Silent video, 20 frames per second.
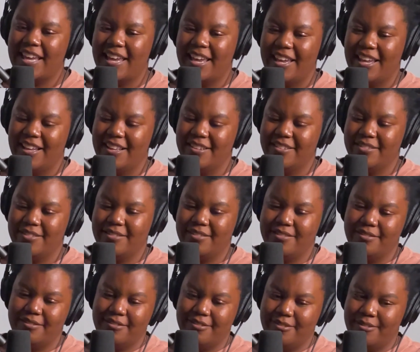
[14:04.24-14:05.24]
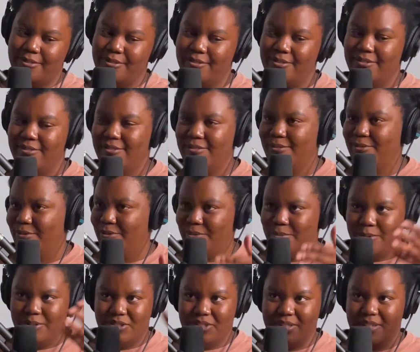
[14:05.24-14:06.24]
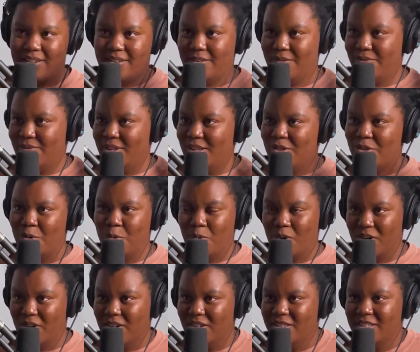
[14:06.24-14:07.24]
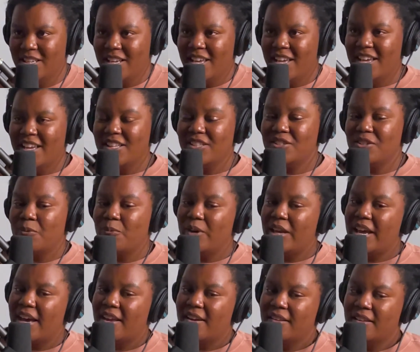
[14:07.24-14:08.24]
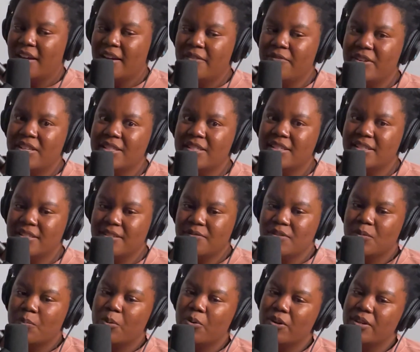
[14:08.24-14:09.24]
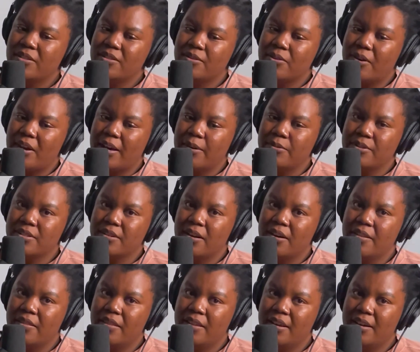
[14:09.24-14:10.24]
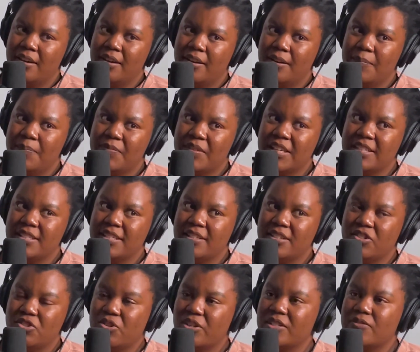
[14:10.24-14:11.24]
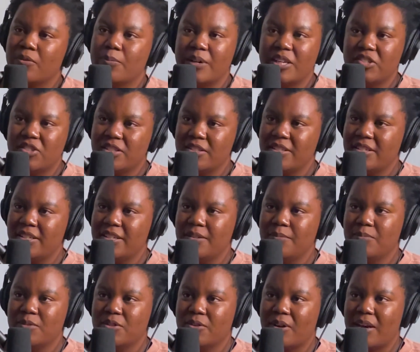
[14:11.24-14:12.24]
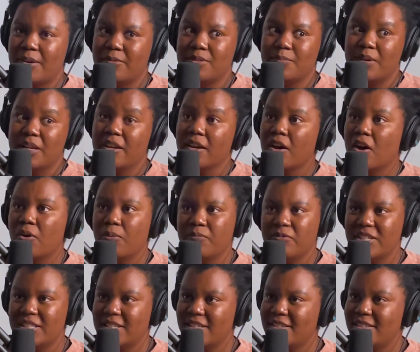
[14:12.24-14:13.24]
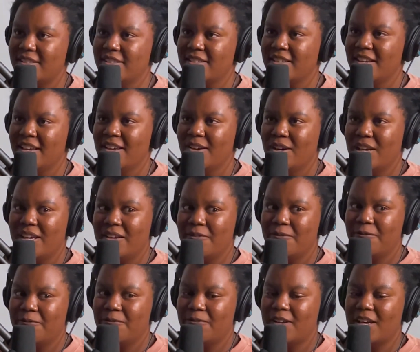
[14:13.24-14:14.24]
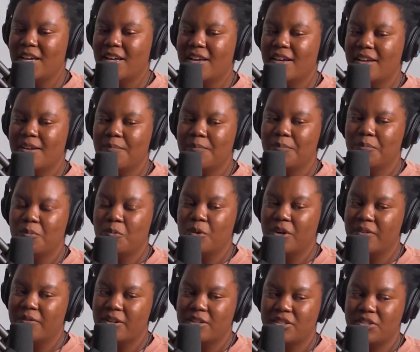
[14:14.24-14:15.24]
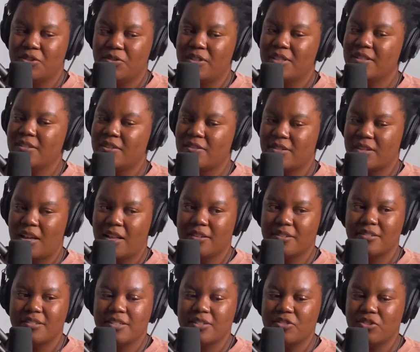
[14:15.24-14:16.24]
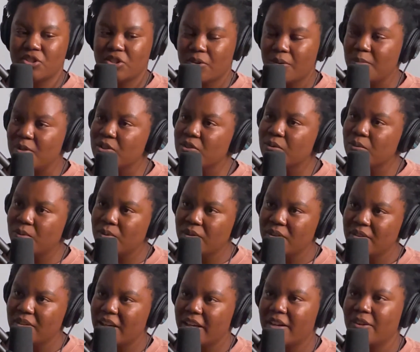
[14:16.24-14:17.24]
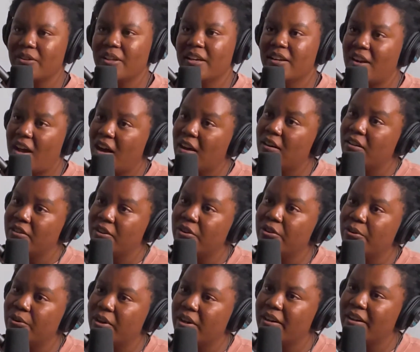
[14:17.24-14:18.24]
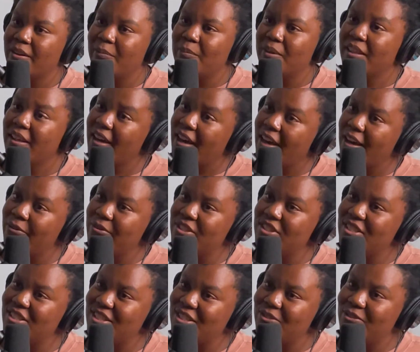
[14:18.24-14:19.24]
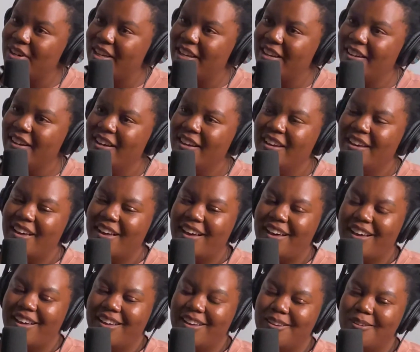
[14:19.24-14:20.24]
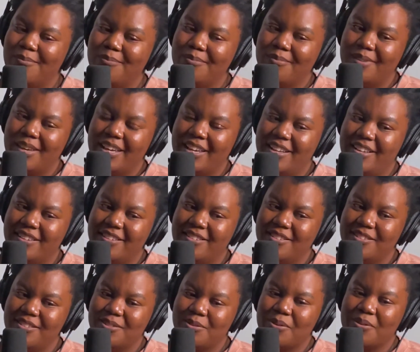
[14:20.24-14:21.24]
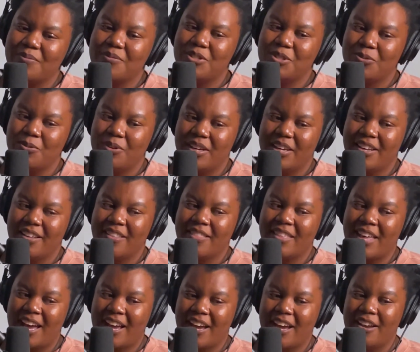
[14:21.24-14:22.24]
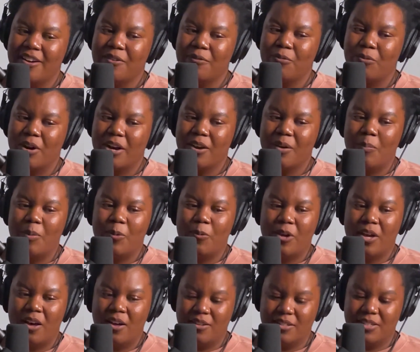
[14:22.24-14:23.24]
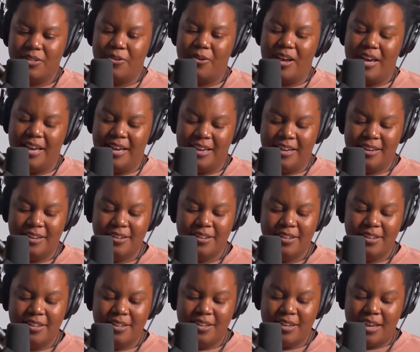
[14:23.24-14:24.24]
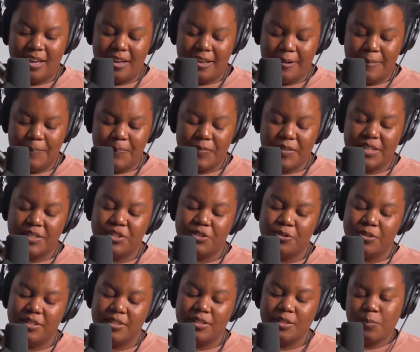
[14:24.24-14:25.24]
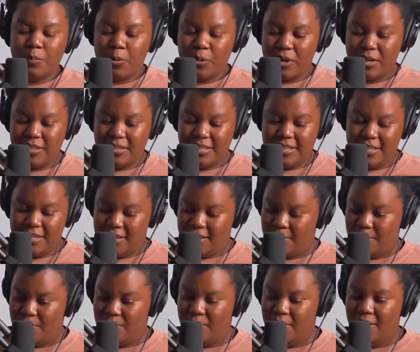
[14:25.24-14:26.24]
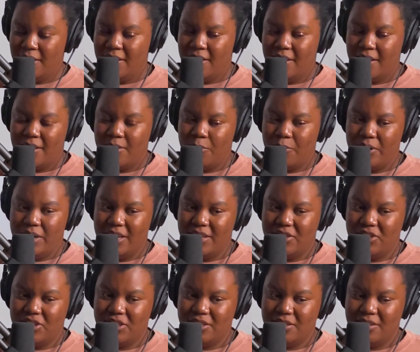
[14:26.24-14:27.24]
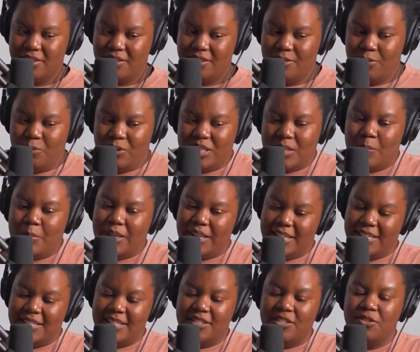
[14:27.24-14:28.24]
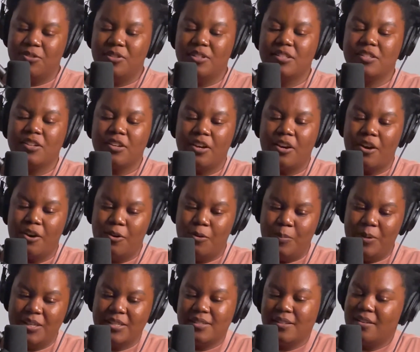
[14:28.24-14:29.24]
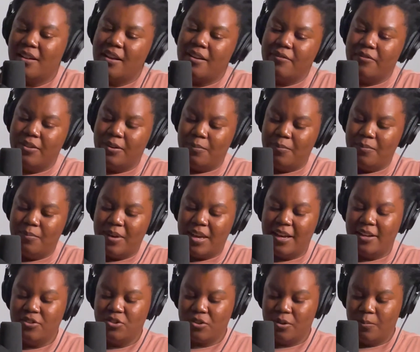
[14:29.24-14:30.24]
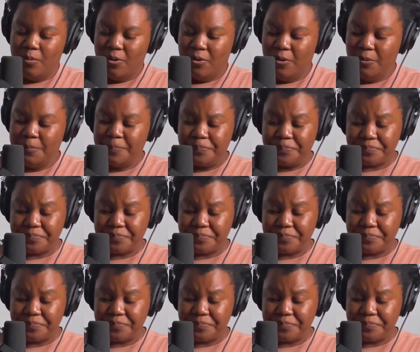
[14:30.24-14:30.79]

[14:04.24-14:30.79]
and we're just kind of in the world. And so we had a lot of intensive support. So I was on the attendance transformation team. So I was making home visits. If one of our students, our scholars, didn't show up to school, I go like knock on their door and be like, hey, what you doing? And sort of doing that kind of work. But we also had a student support team, which was a place that students could go because a lot of them had trouble